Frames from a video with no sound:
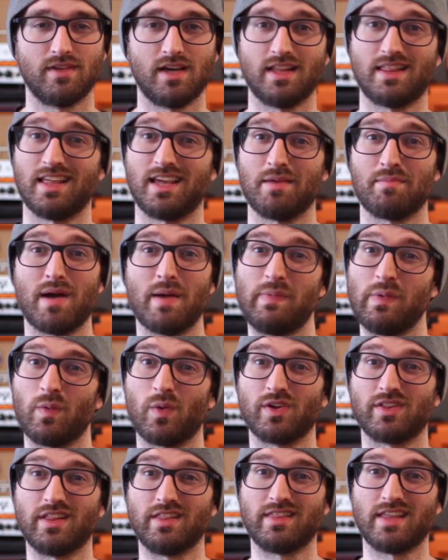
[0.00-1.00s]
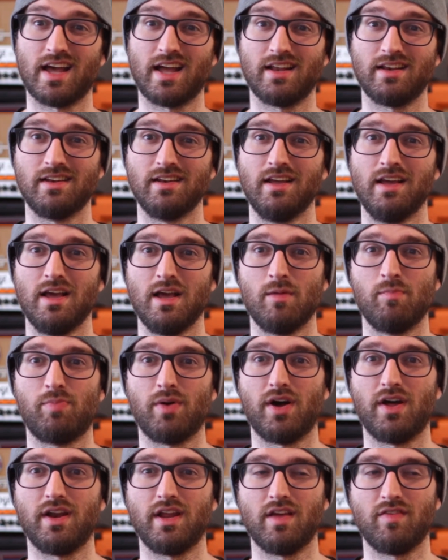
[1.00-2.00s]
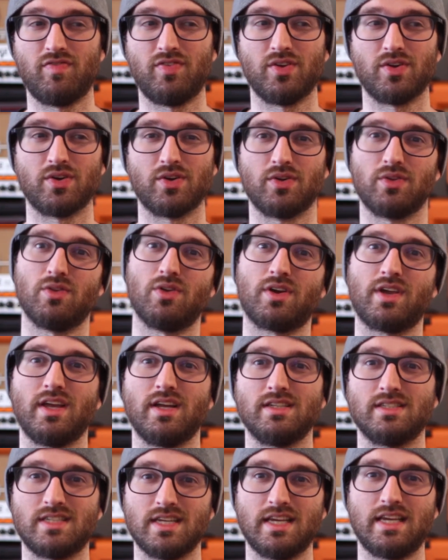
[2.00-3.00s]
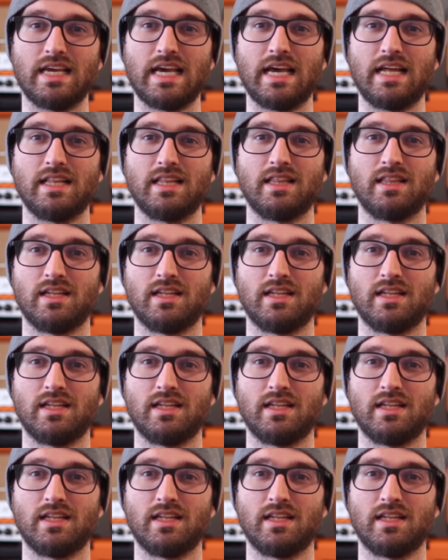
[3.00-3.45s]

think it might be worth it then. But if you're looking to get